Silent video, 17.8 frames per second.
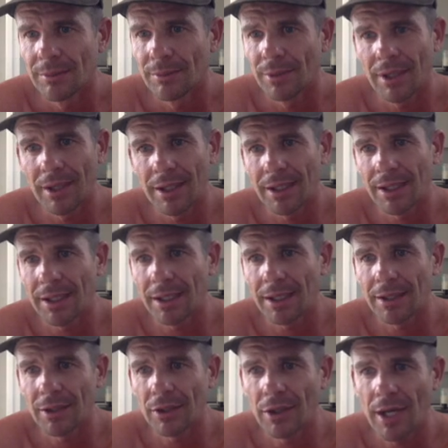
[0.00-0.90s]
But and
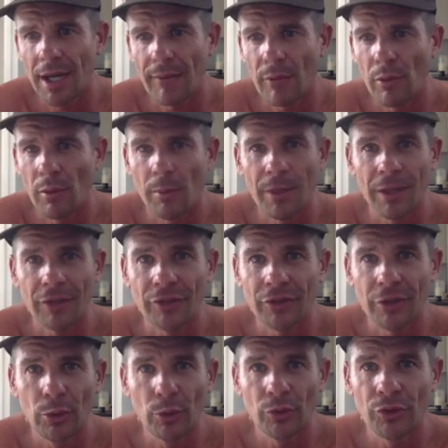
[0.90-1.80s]
then you can have all the best
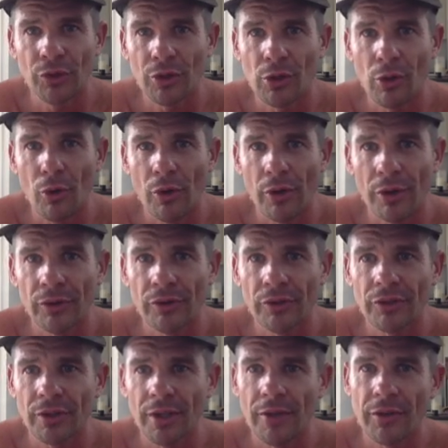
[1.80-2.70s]
skills in the
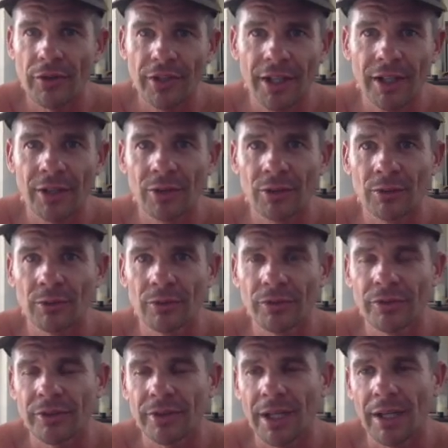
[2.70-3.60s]
corners and the
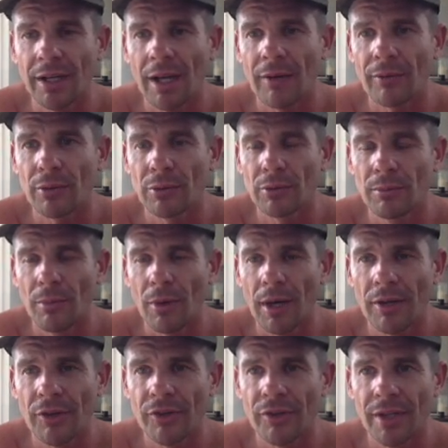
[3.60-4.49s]
downhills and have a good
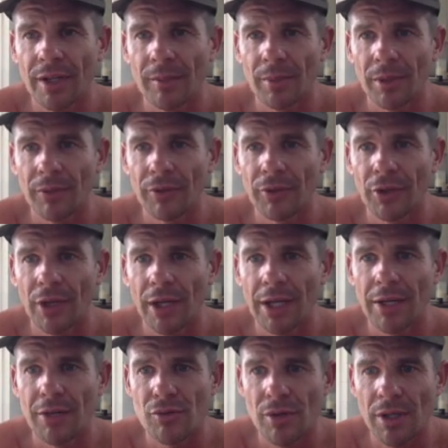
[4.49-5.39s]
mindset, but if you don't
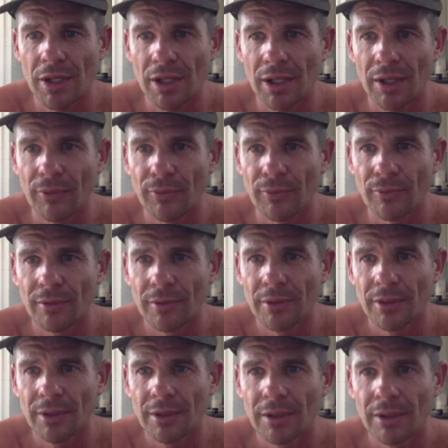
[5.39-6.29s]
eat and drink enough,
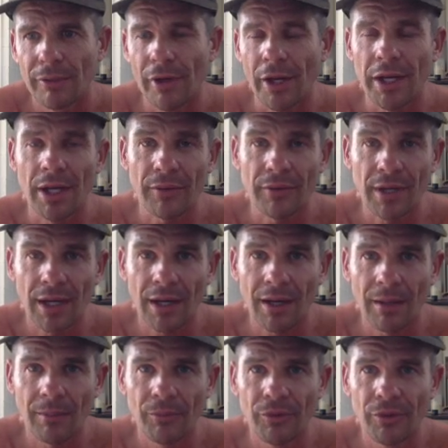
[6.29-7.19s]
if you don't eat enough
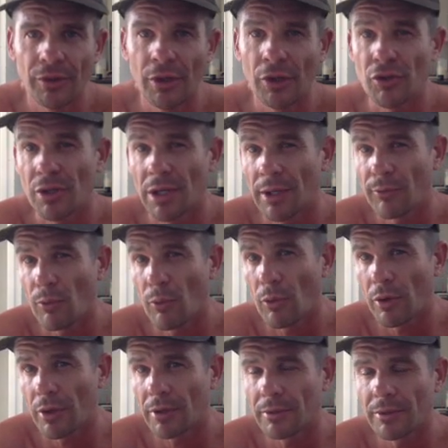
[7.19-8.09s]
carbs, you don't drink enough
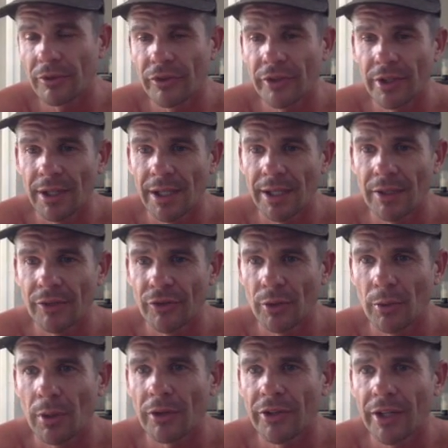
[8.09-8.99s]
water, see you later.
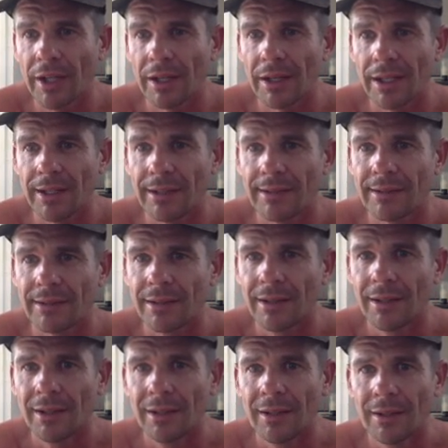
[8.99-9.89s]
So you want to take at least
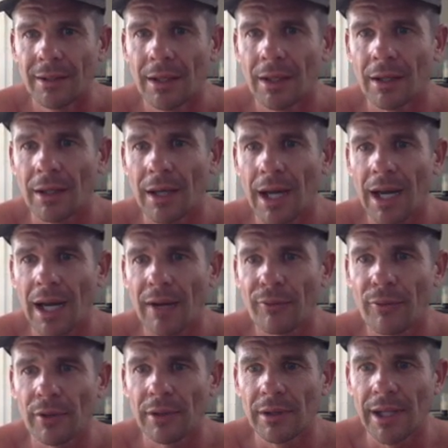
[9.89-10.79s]
a
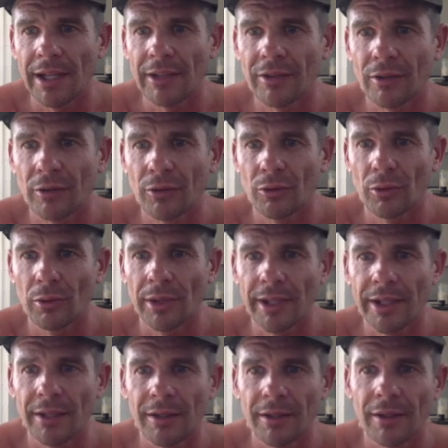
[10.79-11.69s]
half a liter to a
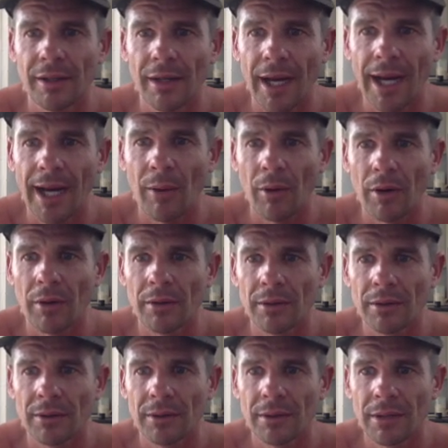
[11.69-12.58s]
liter an hour
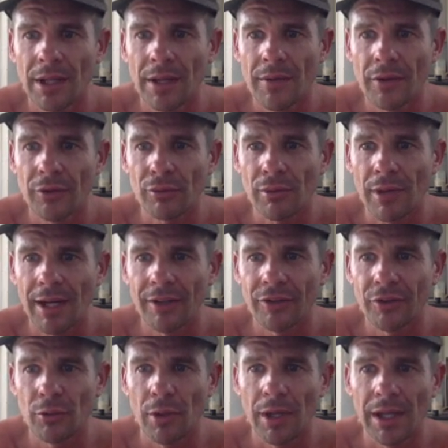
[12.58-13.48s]
in this
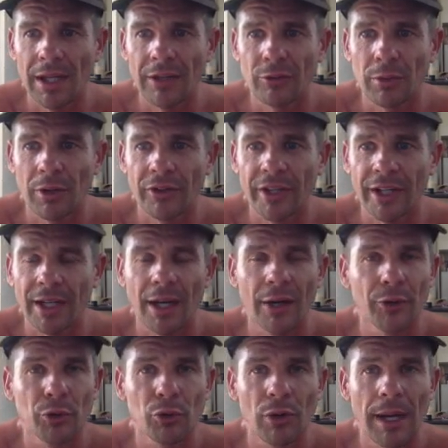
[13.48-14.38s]
race. You at least want to take
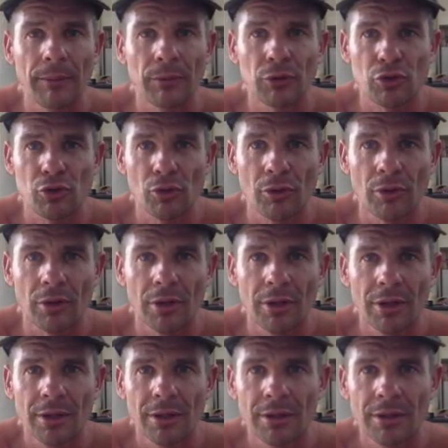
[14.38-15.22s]
100 grams of sugar